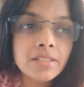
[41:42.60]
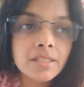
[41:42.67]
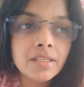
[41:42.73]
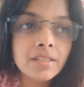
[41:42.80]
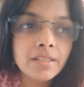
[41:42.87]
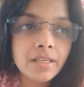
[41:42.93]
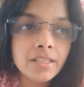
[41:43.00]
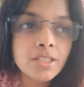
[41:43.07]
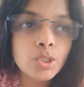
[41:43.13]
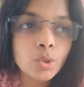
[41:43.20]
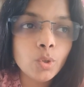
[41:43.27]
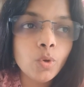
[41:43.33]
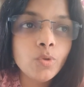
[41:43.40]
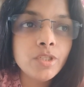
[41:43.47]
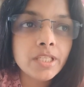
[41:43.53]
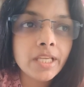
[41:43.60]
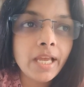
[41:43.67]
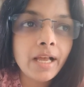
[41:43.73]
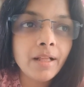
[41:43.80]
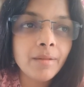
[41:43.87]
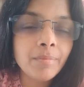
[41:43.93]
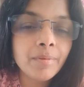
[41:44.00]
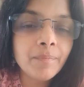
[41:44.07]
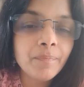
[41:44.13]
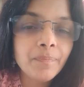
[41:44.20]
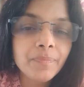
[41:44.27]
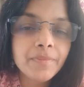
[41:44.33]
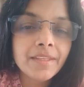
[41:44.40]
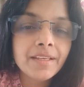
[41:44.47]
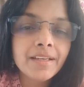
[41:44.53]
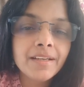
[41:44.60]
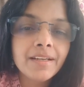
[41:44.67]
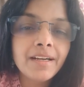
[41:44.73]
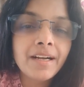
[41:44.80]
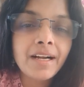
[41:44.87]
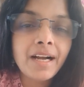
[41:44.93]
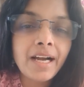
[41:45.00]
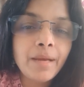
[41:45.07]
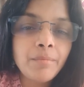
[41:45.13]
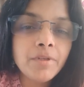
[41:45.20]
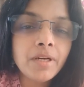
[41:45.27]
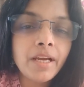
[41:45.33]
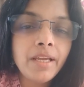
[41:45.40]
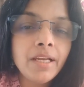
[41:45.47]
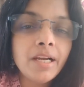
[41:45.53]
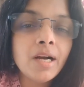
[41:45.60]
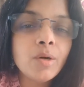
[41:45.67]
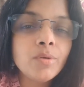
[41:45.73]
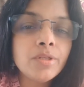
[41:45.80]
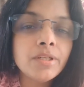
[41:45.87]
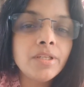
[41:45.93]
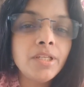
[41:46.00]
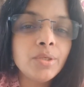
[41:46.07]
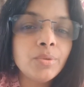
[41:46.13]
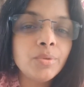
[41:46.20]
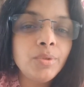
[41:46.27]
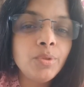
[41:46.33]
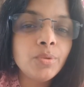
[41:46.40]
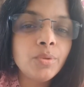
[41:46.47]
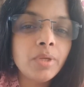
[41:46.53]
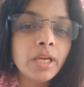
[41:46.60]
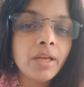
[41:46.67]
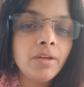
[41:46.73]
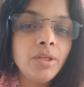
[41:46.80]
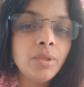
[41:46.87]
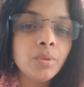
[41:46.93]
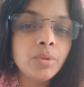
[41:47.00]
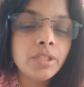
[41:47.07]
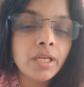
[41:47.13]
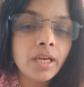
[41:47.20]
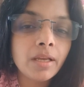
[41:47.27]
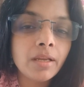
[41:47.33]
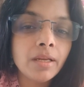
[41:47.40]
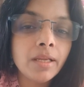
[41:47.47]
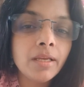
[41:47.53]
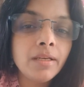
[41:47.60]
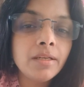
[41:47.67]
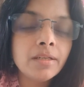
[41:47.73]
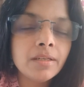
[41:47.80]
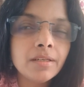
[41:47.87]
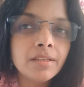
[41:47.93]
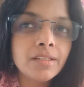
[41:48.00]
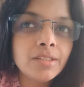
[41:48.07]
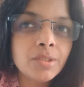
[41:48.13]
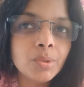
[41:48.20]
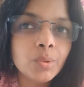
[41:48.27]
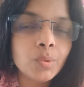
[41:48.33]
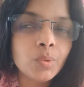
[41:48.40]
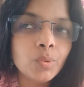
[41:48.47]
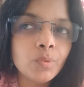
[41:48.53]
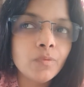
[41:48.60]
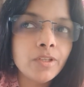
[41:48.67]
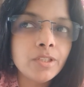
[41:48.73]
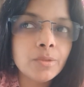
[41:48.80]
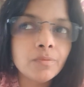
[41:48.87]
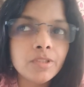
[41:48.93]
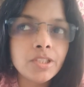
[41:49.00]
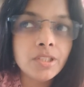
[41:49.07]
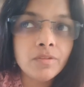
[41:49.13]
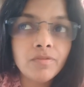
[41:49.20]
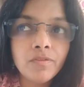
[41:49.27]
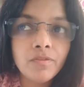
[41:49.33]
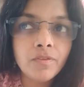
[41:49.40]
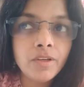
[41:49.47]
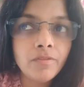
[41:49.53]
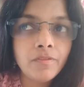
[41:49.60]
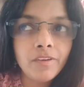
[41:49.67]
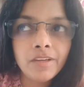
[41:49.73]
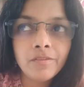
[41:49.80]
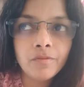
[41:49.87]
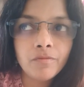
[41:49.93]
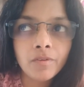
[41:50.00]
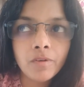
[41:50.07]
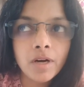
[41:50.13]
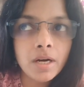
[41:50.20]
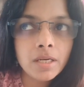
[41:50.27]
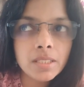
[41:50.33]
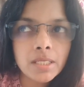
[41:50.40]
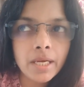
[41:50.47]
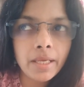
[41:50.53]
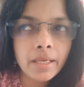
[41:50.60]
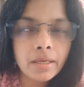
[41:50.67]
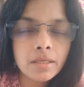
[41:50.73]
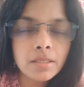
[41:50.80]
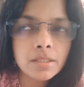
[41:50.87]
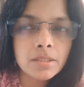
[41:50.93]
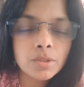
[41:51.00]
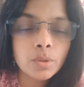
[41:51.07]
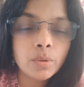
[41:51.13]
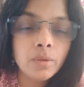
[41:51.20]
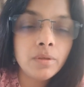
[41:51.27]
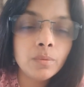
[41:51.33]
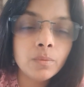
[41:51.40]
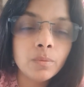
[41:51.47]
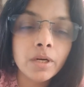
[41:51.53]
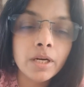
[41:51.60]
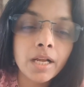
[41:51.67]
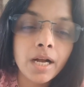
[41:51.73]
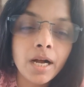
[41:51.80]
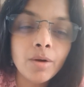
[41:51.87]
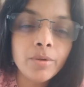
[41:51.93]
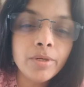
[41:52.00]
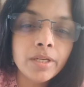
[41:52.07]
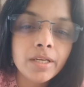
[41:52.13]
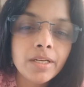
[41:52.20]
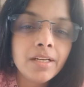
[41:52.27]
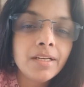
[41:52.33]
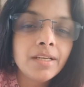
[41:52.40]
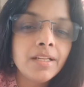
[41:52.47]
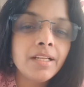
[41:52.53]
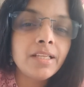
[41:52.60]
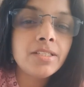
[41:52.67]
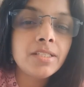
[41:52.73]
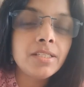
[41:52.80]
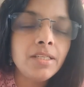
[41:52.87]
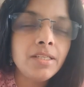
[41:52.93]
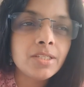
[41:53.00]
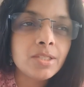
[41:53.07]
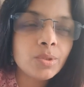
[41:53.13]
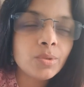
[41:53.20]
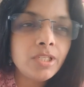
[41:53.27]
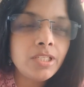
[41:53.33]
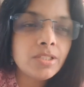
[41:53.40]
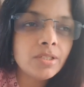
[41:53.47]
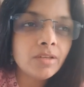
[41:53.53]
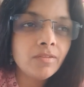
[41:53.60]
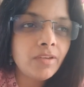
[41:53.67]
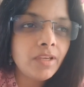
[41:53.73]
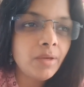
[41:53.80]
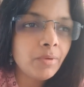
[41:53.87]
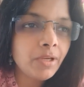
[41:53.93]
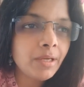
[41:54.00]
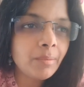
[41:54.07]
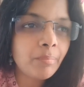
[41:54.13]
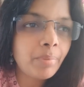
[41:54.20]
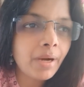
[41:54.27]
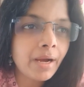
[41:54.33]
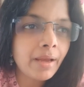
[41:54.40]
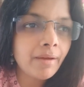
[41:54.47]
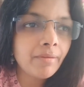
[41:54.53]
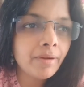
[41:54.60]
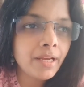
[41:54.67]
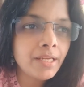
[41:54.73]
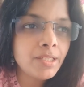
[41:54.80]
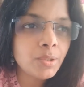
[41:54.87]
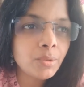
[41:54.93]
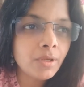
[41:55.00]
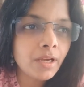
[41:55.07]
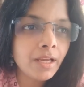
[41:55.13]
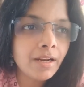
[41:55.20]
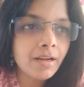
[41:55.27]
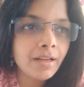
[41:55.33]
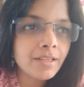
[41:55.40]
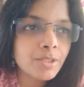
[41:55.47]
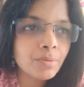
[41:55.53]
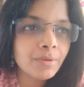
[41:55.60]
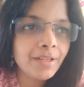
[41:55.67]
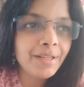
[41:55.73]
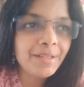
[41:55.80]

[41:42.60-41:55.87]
stones help. I'm trying out a new technique to which if it works, I guess it's going to work out. Let's see. So instead of keeping a pyrite, you can as well